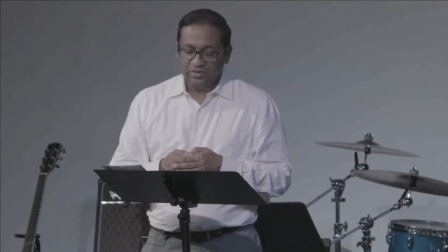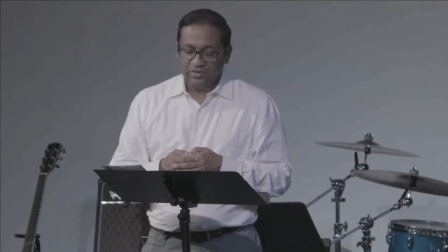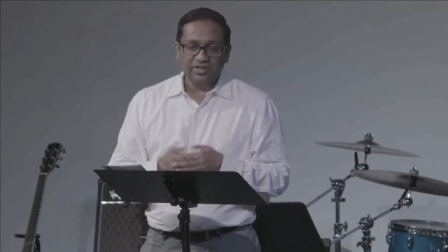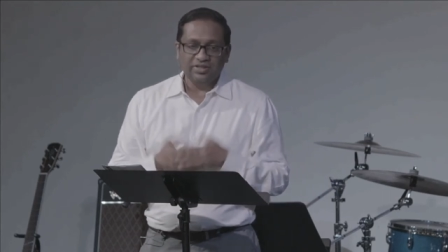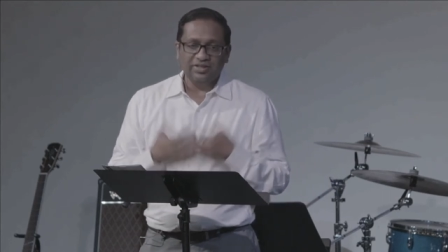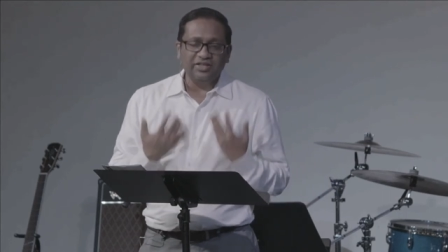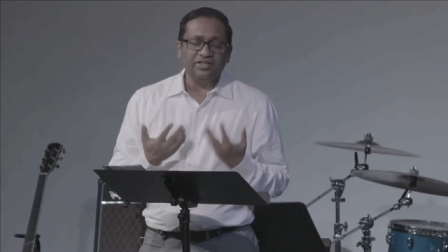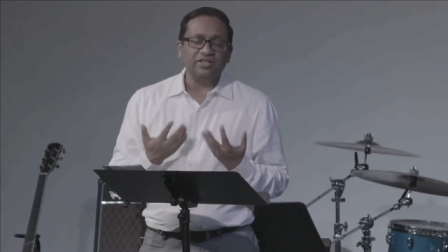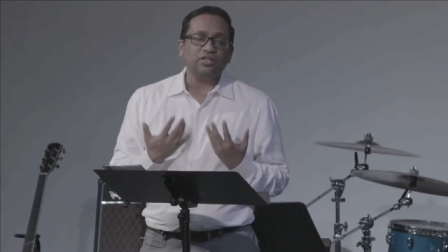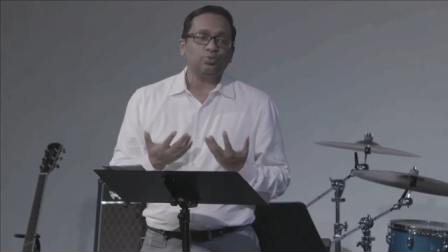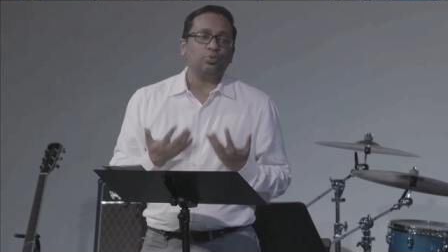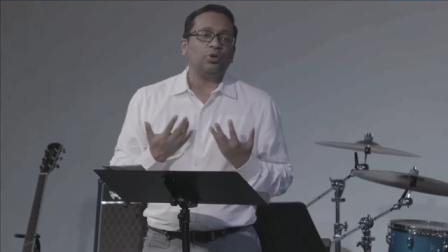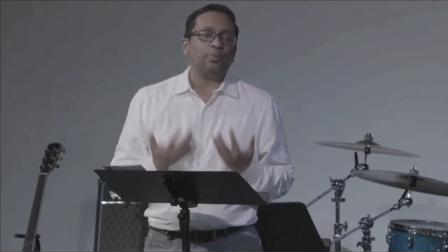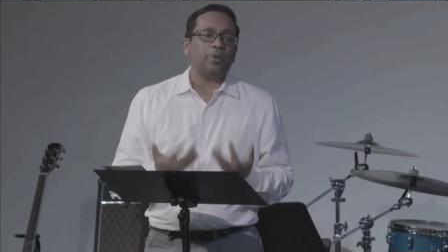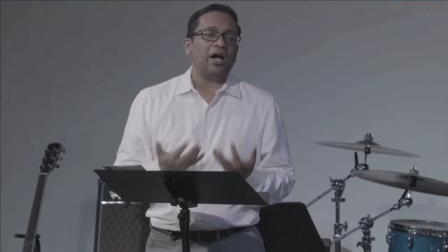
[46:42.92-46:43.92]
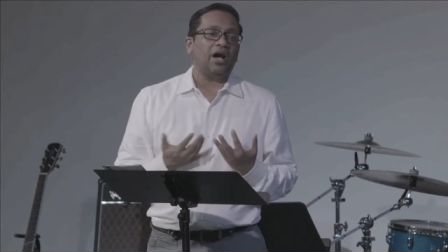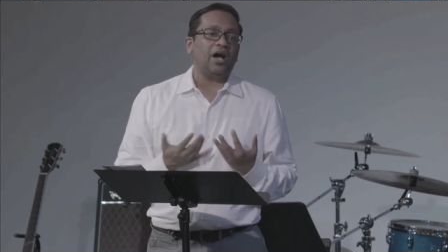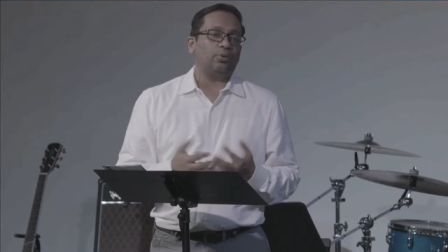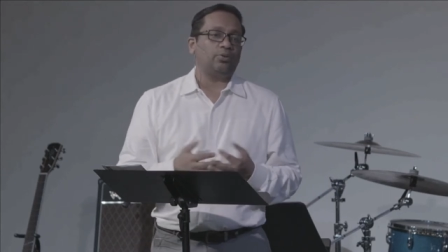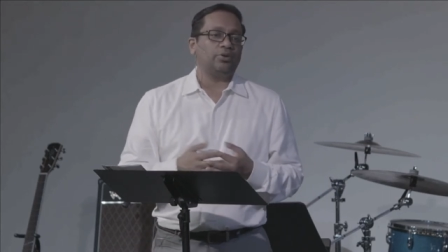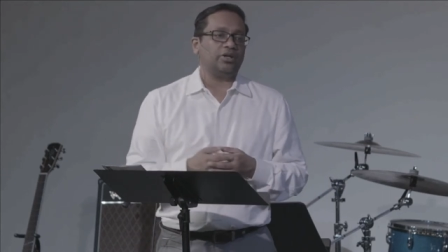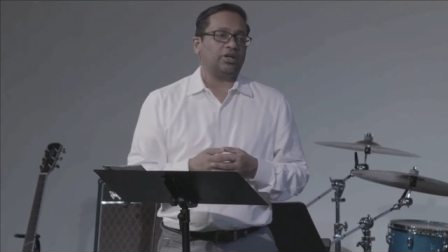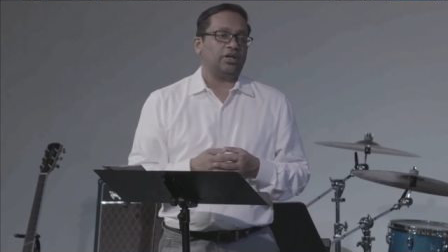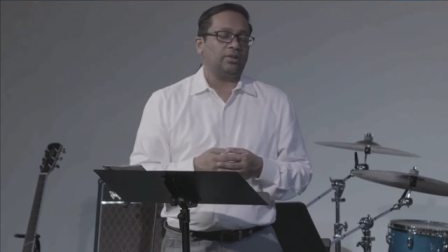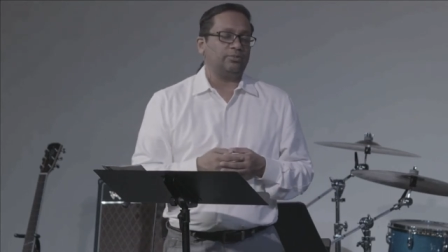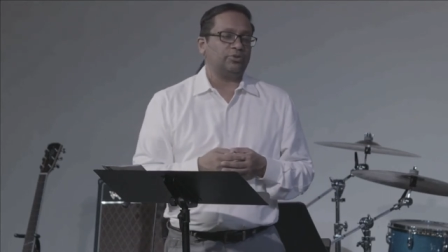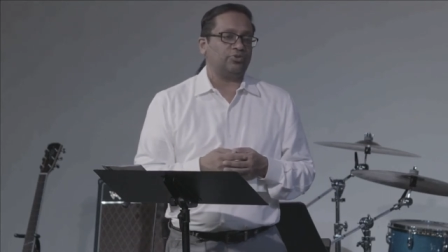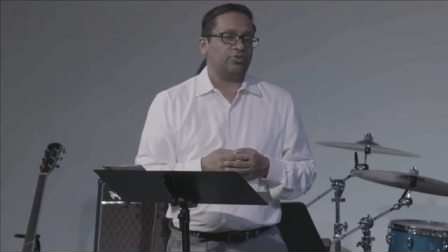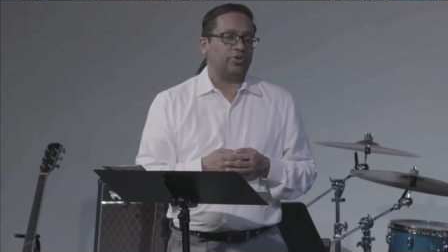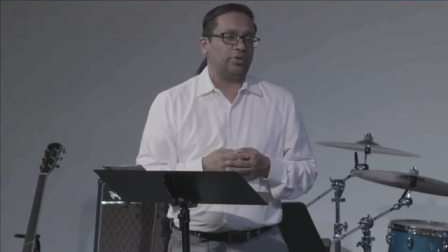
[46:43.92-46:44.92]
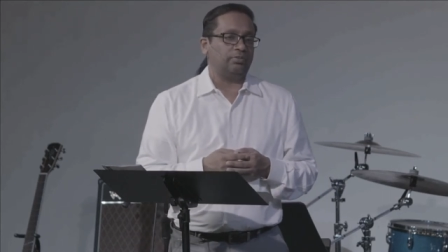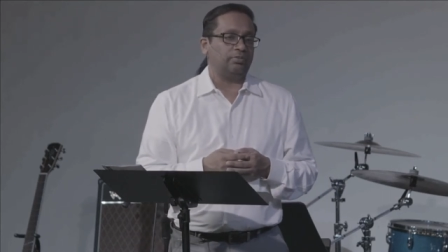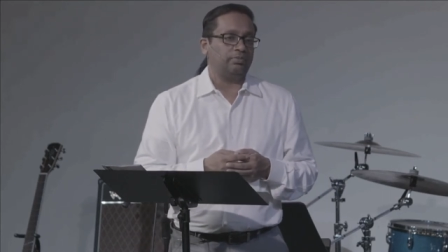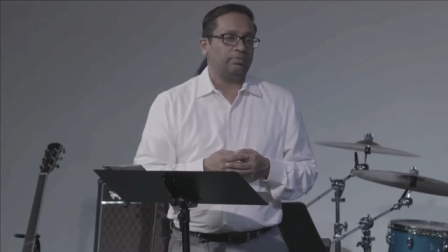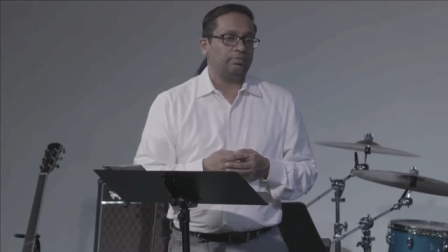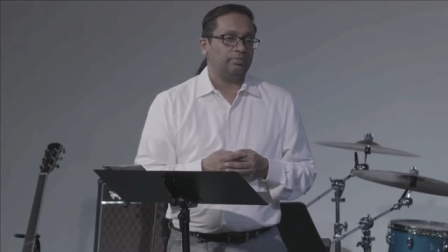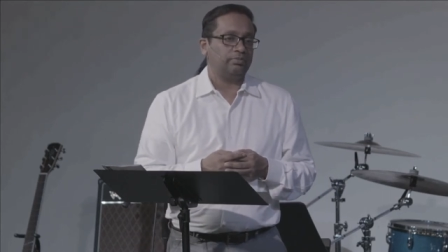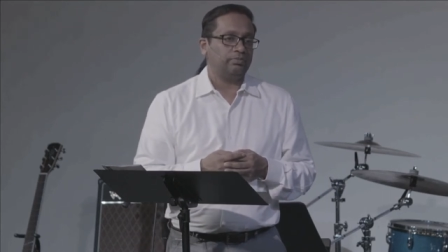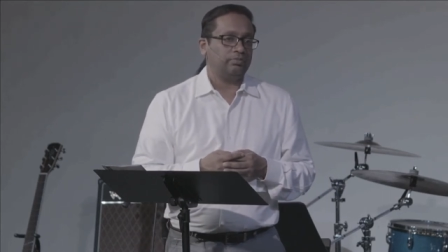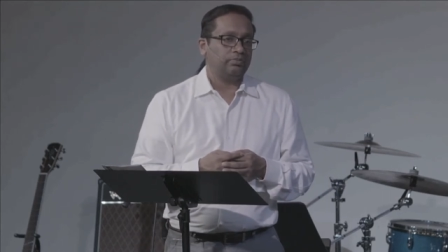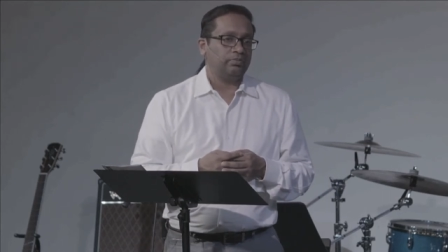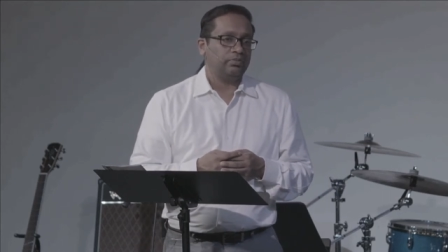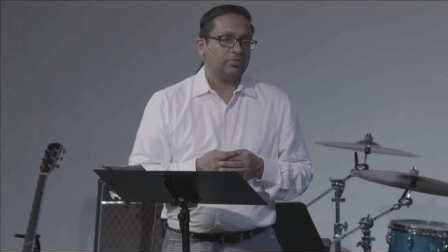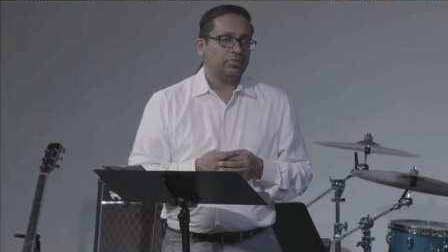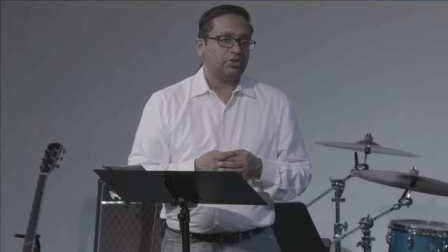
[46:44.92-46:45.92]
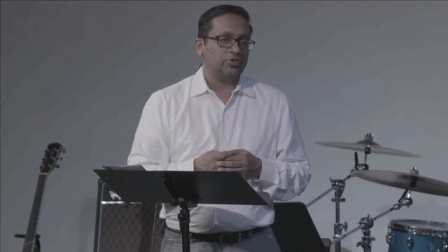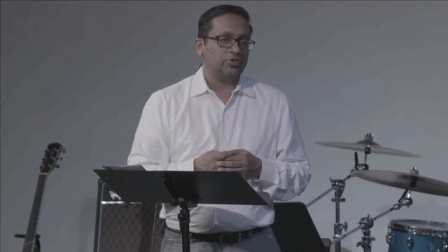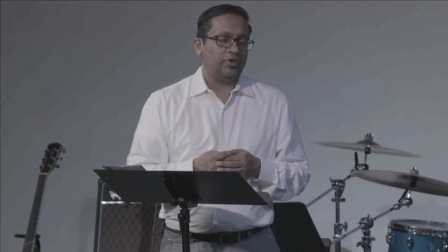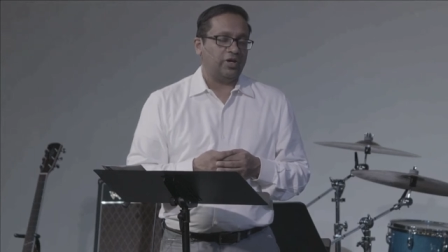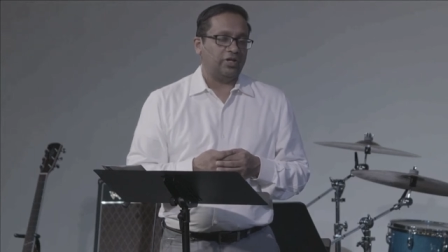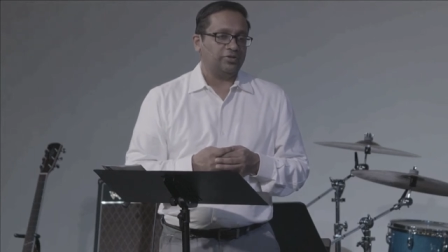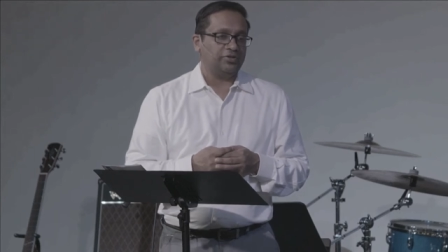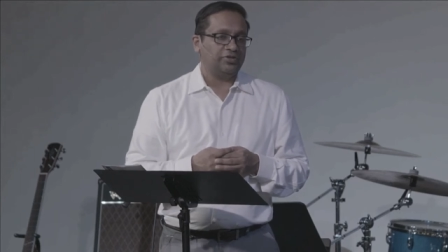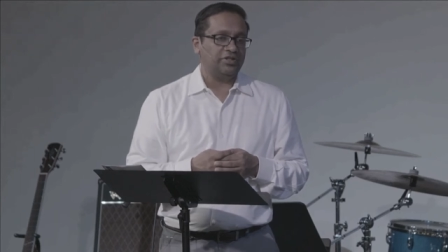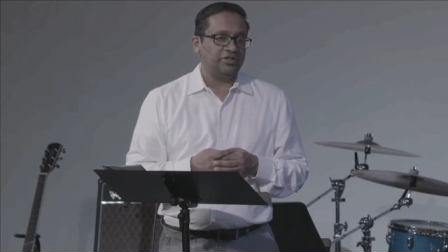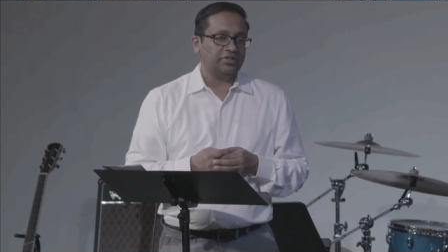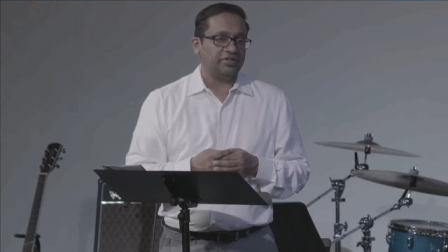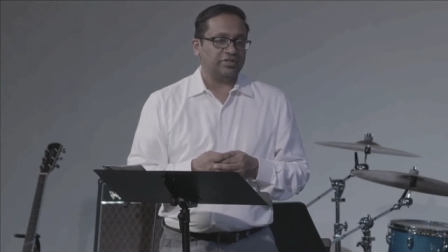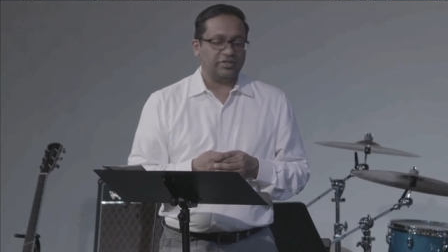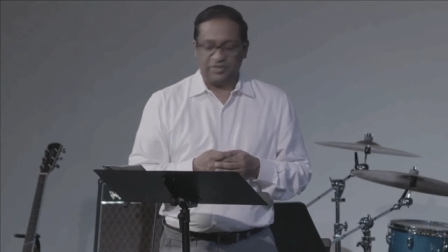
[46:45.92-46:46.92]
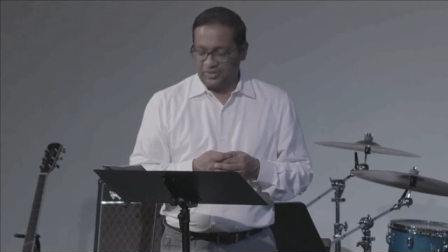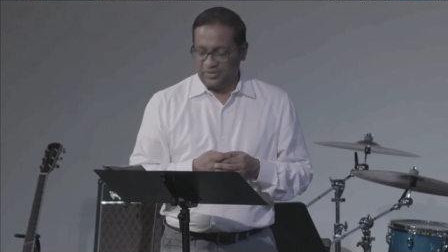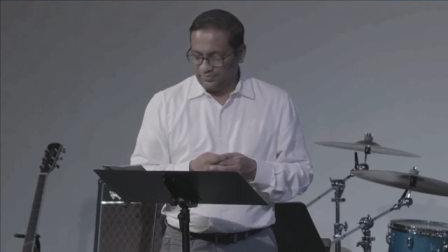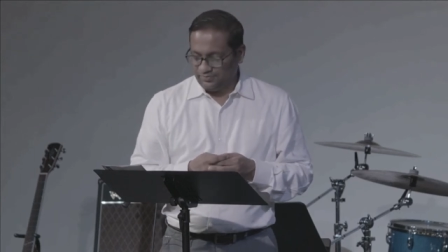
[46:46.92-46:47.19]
See, this is where power comes from to follow Jesus.